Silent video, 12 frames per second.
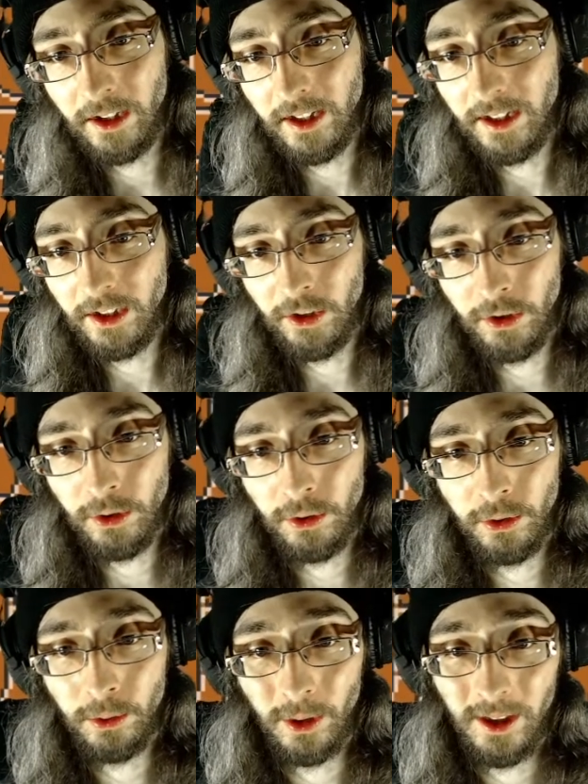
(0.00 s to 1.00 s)

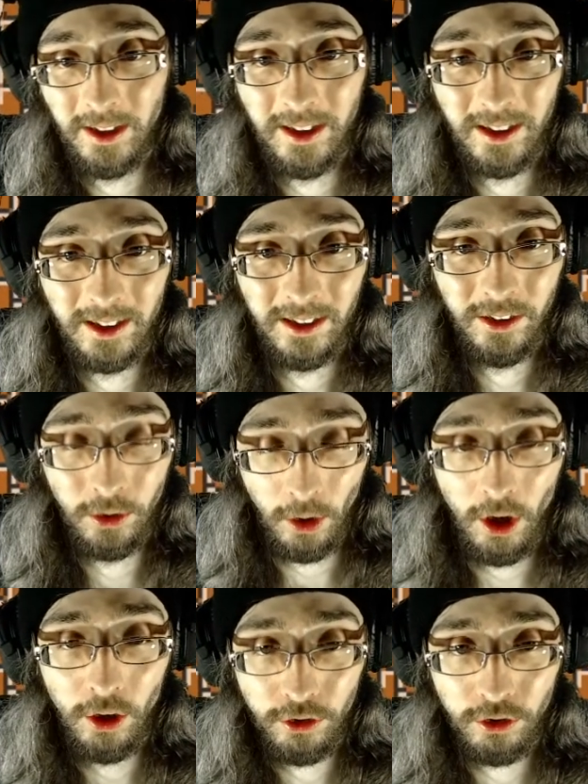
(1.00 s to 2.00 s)
you
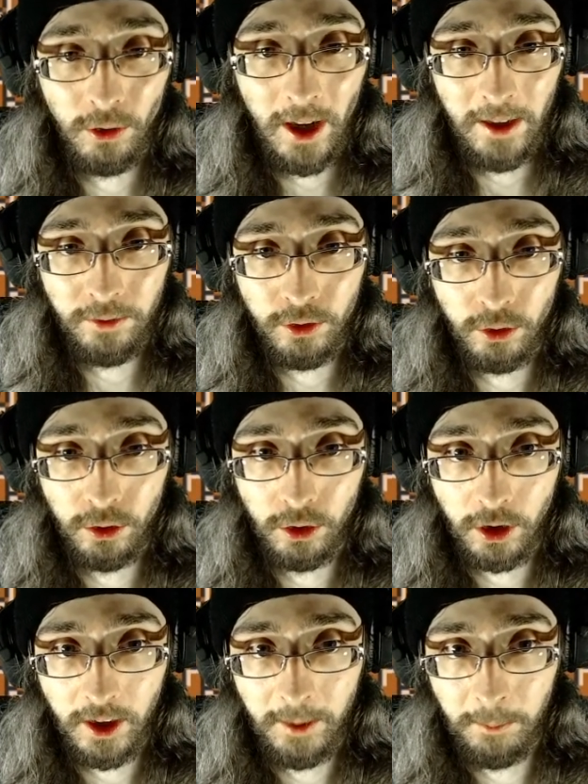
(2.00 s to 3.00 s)
also have to
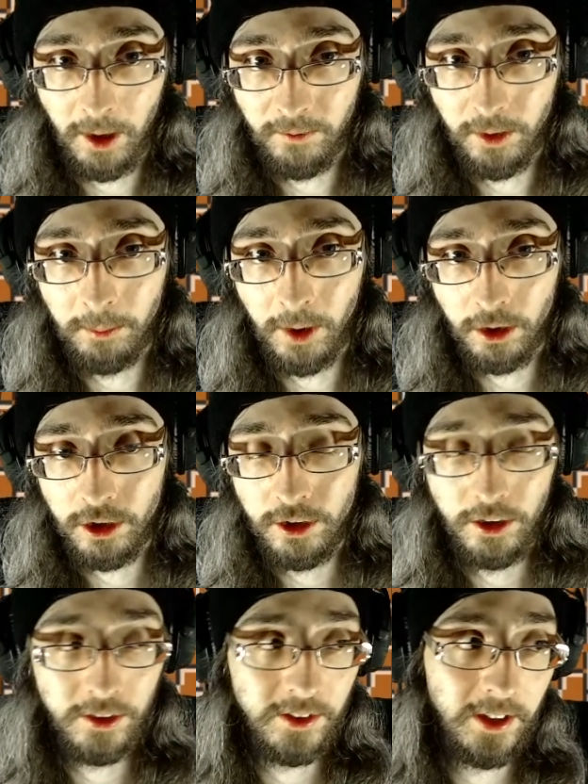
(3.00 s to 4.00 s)
hook above the
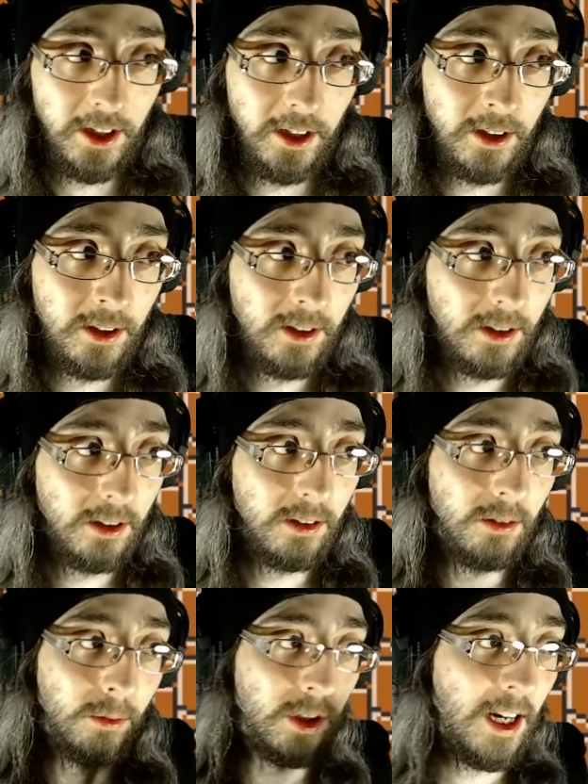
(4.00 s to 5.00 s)
munchers there, which